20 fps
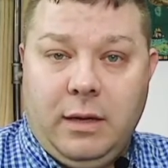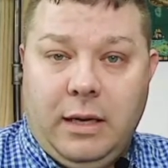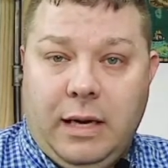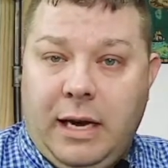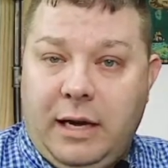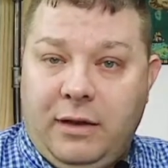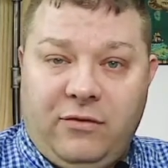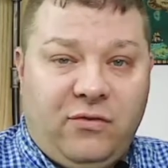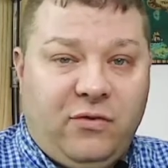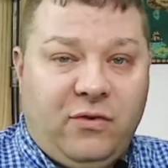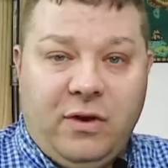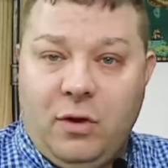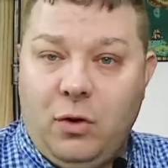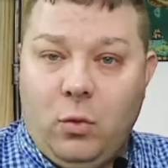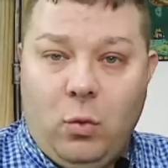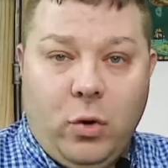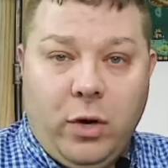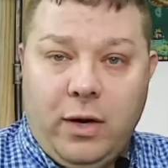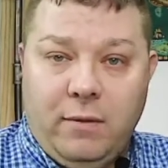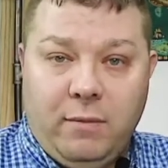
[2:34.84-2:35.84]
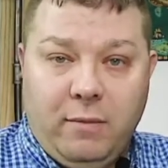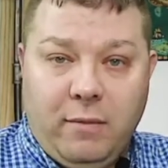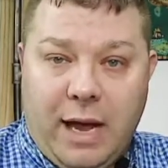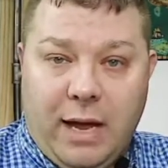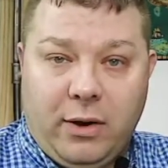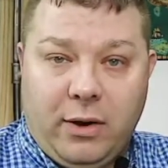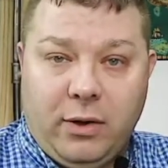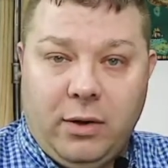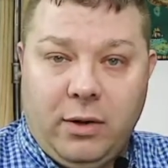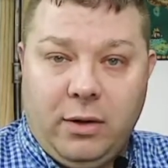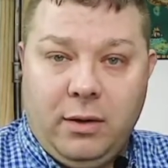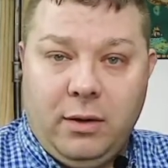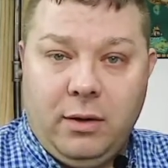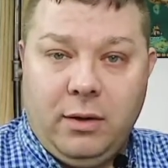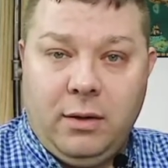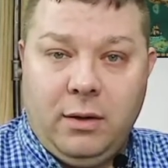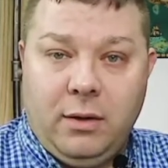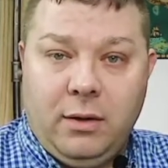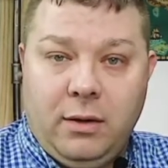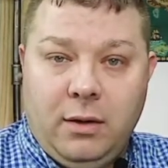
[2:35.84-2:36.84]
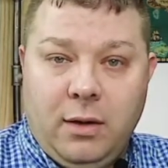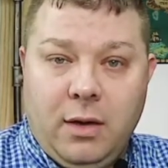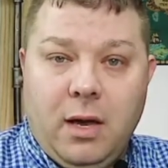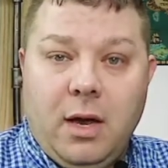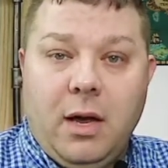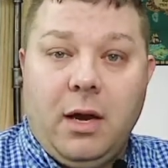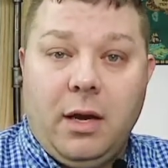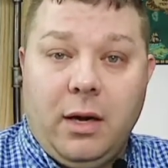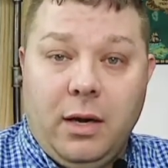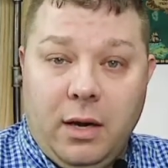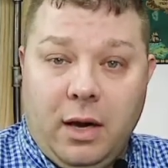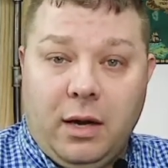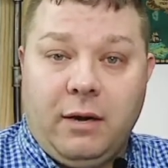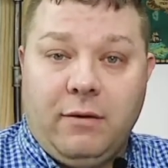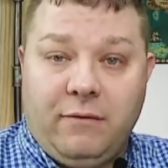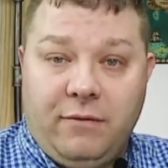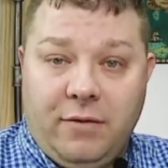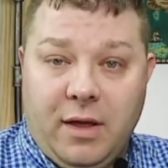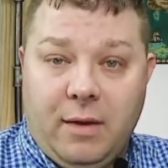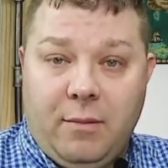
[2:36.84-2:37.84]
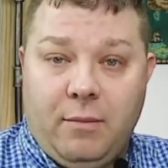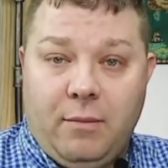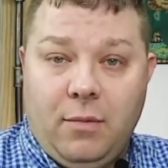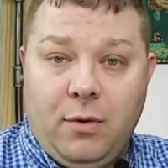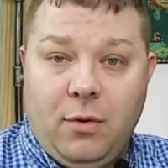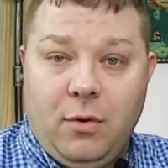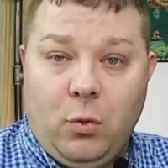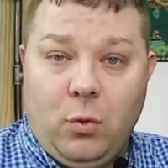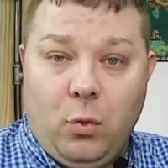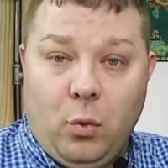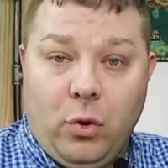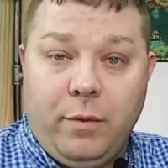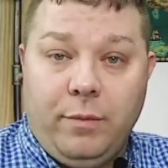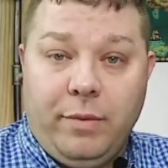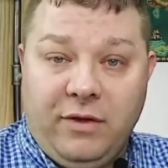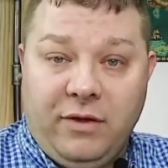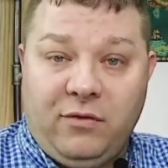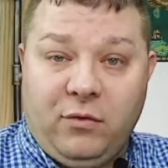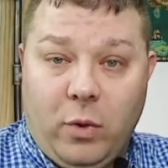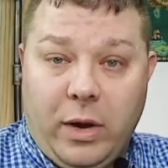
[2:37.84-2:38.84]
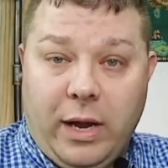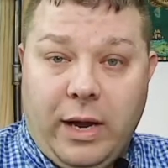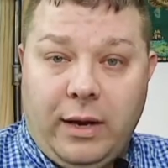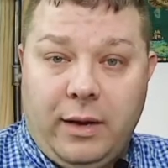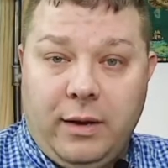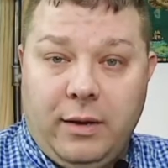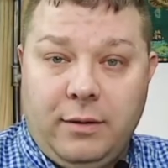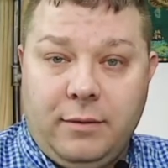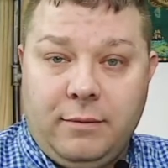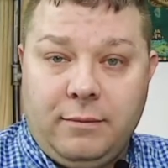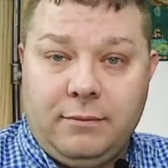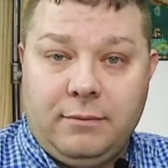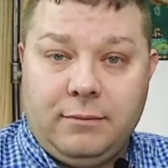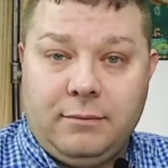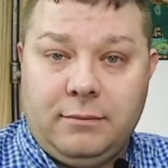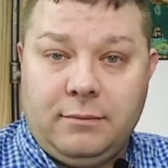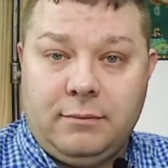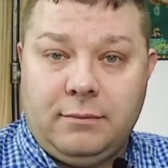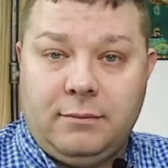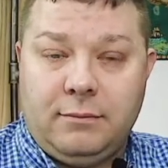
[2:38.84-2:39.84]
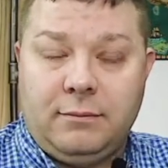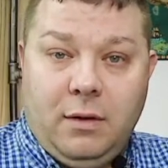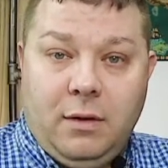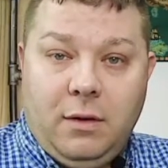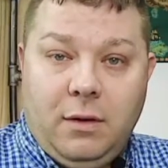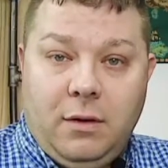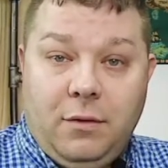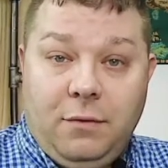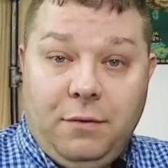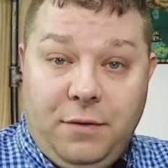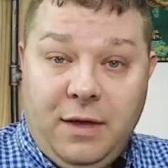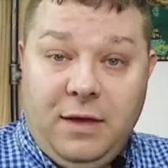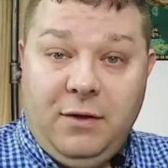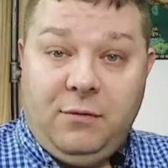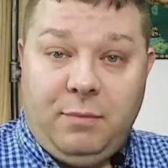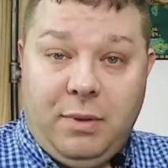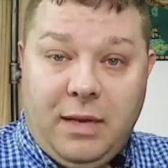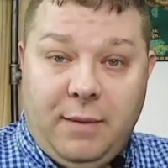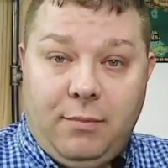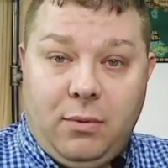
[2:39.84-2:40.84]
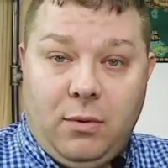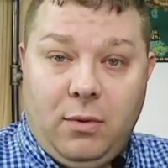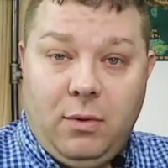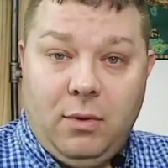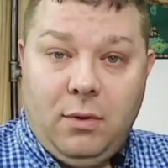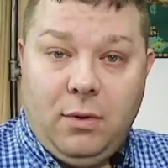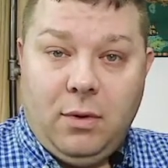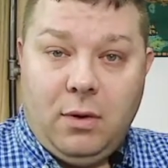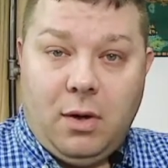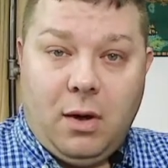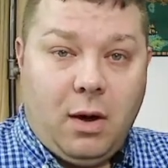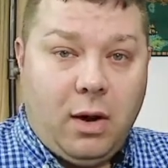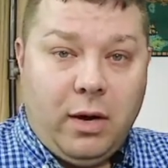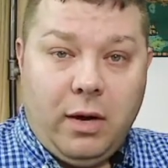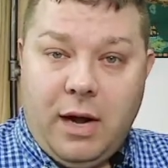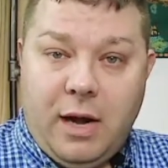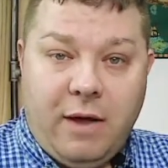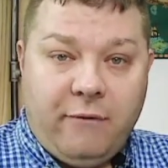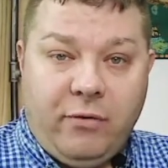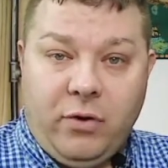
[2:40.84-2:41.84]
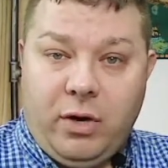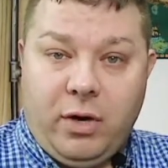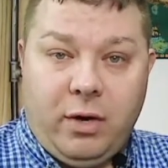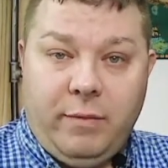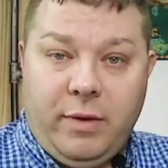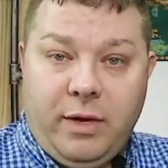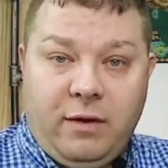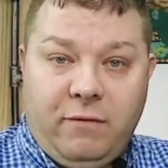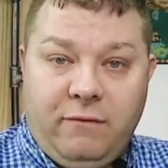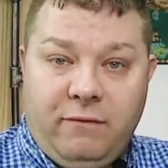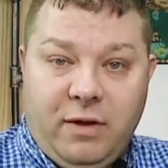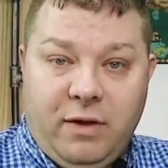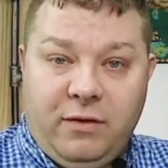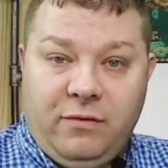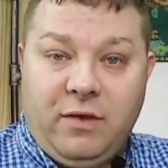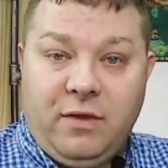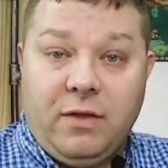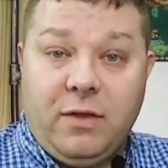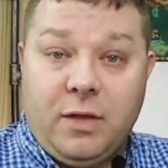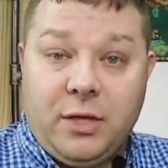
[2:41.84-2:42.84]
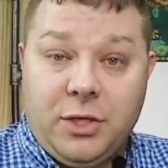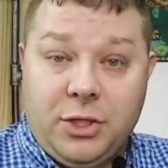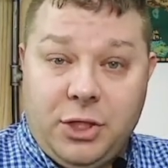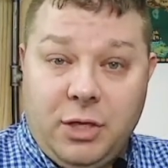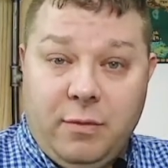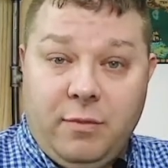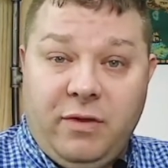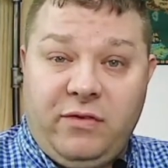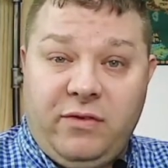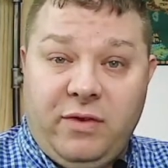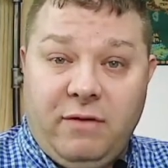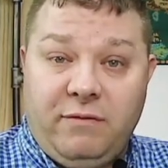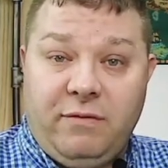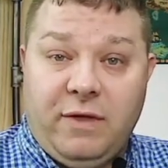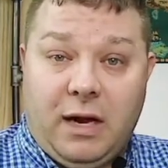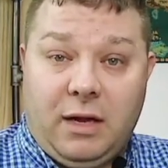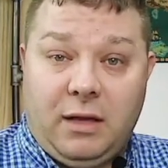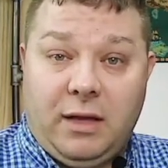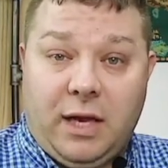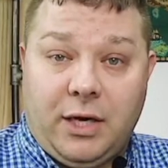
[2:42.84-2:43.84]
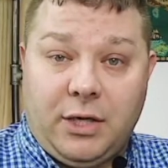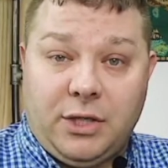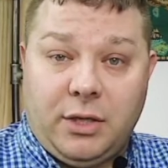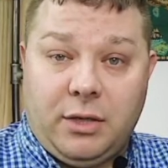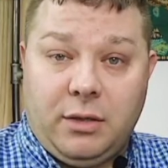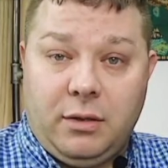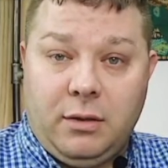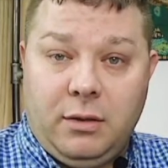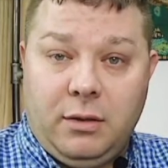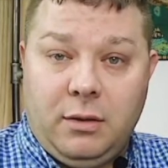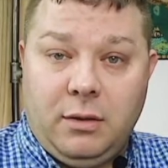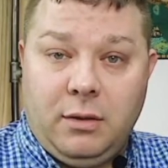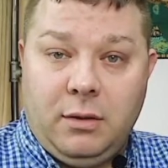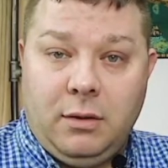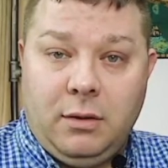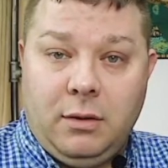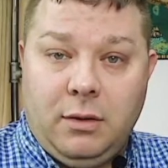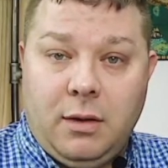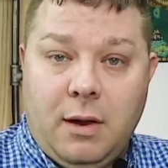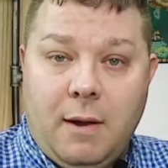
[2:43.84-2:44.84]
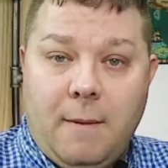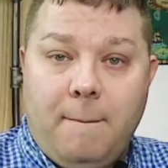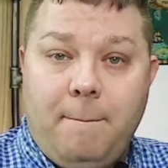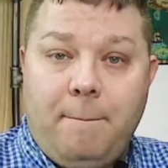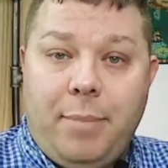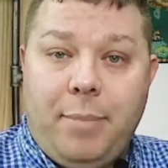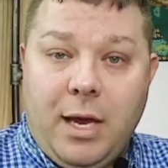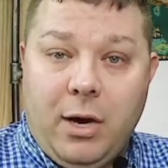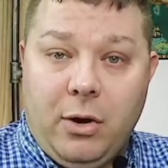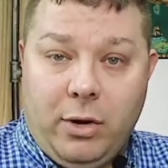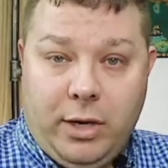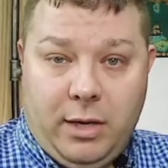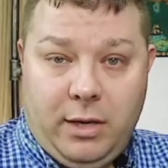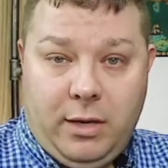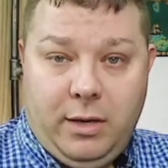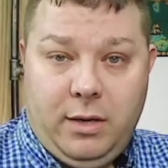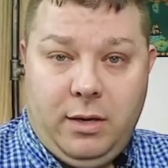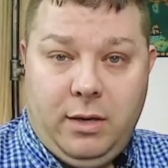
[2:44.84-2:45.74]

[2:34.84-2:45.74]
It still wouldn't matter. None of them would be swayed. These people are never going to be convinced in the legitimacy of that election. Period.